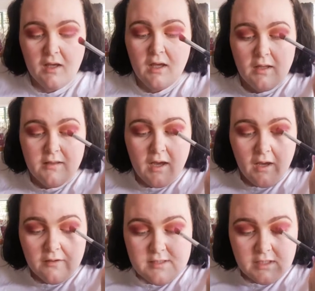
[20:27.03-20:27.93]
at the
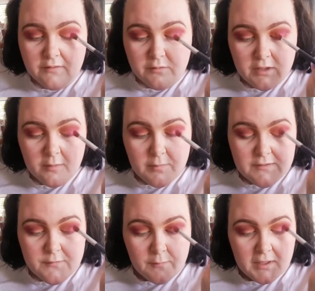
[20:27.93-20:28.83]
house, and everyone had been
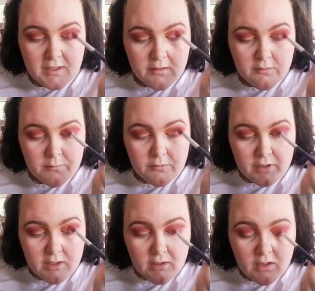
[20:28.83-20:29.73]
swimming in it all
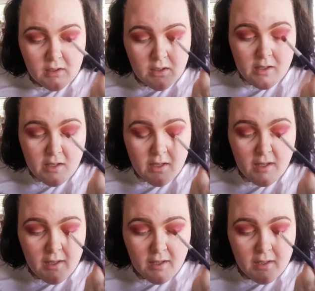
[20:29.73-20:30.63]
morning,
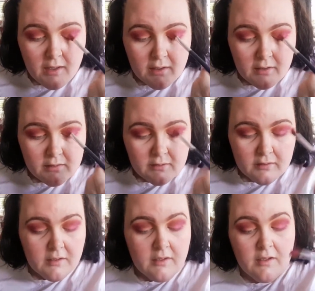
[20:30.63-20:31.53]
and
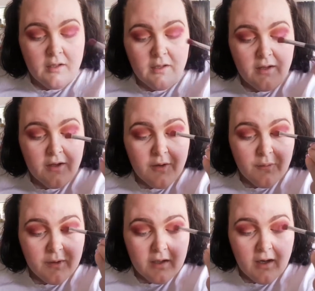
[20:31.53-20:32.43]

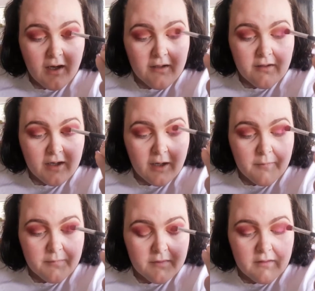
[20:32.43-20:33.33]
when I got up,
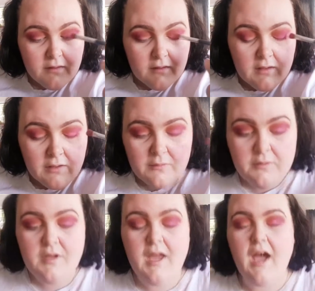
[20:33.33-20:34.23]
the
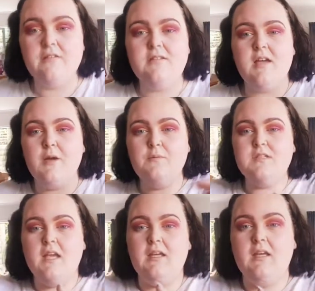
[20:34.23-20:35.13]
outside was
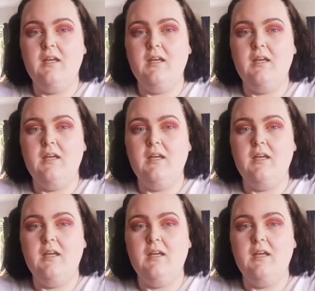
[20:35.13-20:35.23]
like,